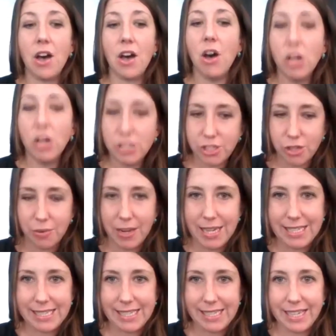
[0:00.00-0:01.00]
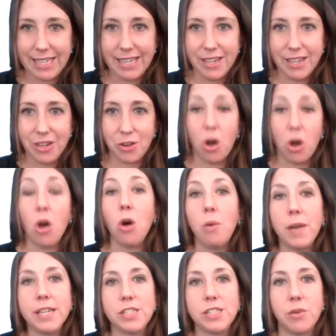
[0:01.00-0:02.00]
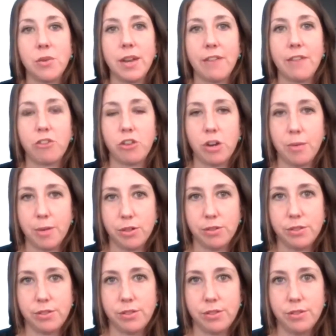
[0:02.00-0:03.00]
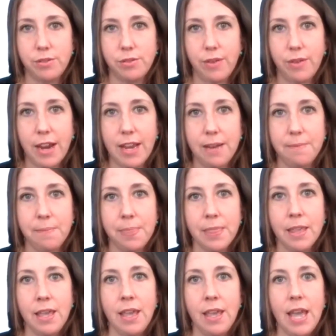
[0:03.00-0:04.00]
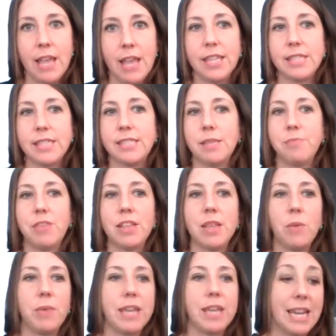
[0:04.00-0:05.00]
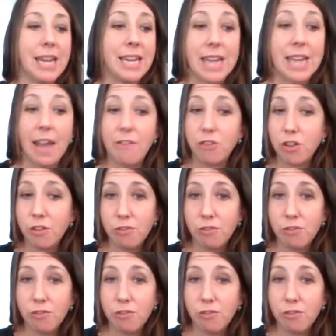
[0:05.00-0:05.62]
Also in a city, you're always going to have criminals, right? And that's something that we can never